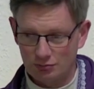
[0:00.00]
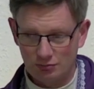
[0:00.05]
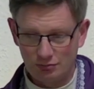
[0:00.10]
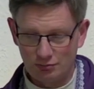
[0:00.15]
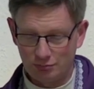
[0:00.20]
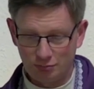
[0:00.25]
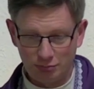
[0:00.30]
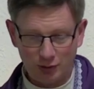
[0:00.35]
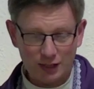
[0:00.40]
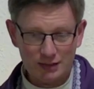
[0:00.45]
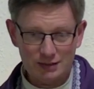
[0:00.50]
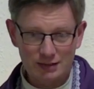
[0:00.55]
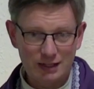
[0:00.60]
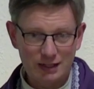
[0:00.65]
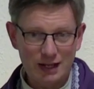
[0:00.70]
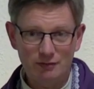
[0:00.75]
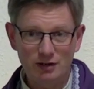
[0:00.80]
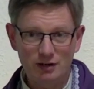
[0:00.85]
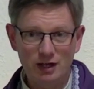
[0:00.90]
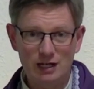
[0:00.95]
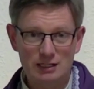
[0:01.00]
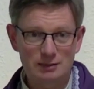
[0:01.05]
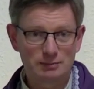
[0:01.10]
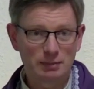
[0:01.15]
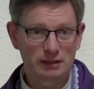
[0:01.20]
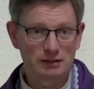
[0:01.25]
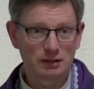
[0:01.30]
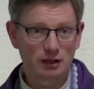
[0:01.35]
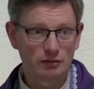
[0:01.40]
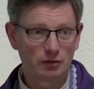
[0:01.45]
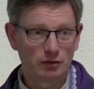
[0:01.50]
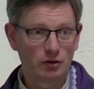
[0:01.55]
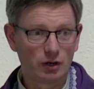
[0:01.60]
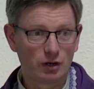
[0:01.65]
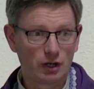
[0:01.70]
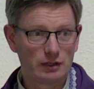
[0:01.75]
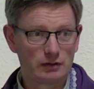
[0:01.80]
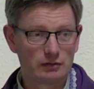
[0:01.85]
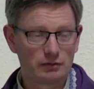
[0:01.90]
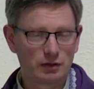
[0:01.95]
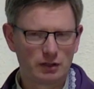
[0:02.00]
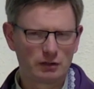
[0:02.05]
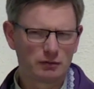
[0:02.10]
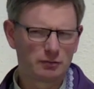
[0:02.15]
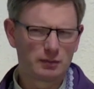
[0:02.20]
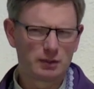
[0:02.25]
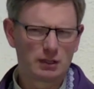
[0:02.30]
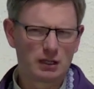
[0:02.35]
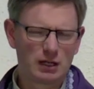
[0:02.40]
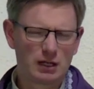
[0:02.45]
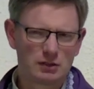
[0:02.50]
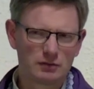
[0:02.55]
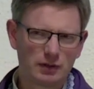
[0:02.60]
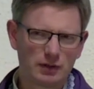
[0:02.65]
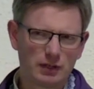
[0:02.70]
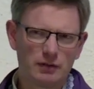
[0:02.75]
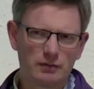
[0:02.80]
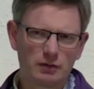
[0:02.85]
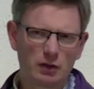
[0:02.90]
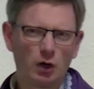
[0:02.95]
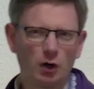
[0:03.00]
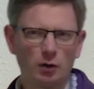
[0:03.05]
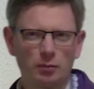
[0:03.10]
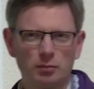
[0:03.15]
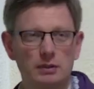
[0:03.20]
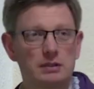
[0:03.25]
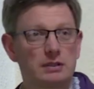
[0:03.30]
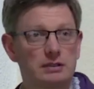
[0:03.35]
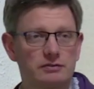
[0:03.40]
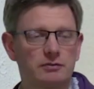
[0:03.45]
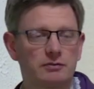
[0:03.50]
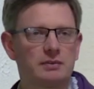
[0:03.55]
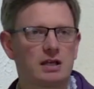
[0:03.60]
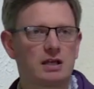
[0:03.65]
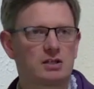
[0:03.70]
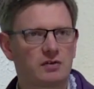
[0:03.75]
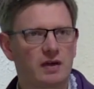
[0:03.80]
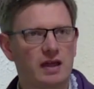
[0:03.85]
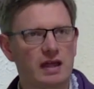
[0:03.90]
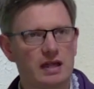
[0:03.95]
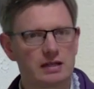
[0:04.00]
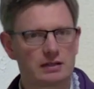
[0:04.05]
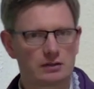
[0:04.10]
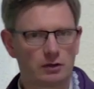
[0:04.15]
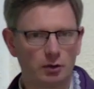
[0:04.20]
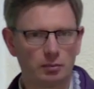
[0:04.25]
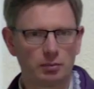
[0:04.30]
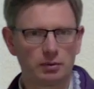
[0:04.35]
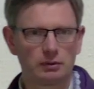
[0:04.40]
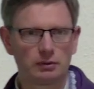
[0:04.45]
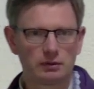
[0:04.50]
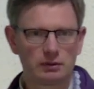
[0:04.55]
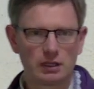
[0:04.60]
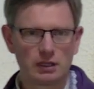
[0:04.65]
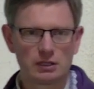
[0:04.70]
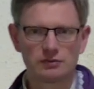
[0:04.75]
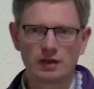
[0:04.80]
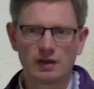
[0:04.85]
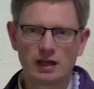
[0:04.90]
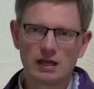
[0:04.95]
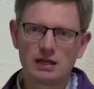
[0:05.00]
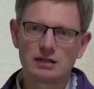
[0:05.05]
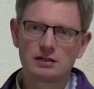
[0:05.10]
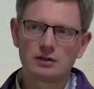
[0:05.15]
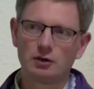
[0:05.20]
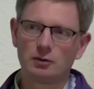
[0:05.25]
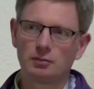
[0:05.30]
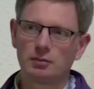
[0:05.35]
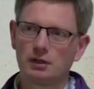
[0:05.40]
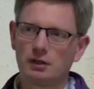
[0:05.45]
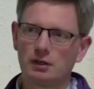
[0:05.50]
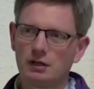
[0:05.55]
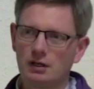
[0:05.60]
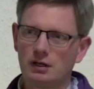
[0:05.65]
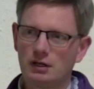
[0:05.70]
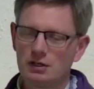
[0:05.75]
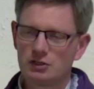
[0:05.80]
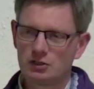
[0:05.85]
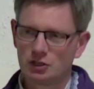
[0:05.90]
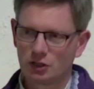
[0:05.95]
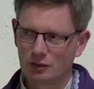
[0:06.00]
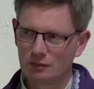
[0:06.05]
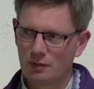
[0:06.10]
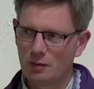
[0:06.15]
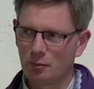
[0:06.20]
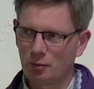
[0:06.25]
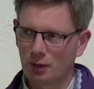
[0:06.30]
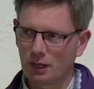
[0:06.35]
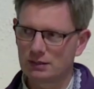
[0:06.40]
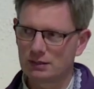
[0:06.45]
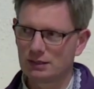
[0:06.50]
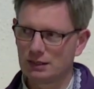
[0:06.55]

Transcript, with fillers: practically every aspect of her life. I think from the age of 11 up, it's from the age of 8 up, the age of 8 up. She can remember practically